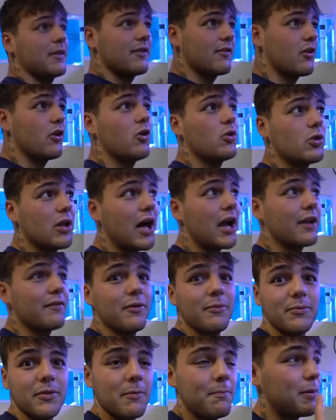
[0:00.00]
There's a whole lot of
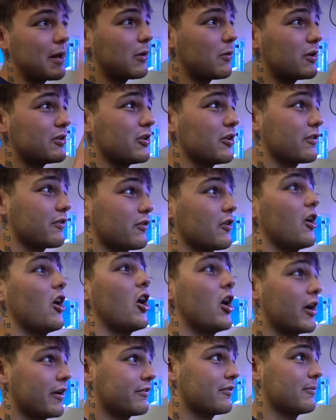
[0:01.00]
them. The big one looks
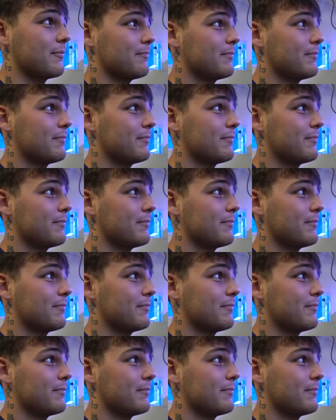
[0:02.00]
awesome.